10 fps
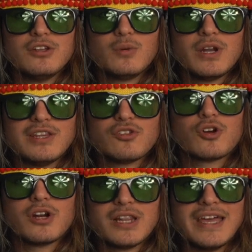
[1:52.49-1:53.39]
You don't want to
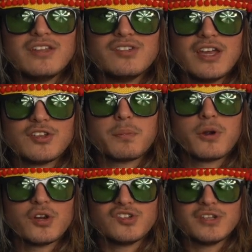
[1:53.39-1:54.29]
internalize it as a
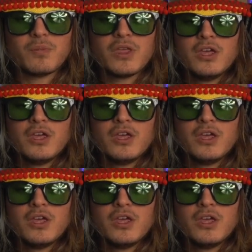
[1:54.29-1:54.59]
person.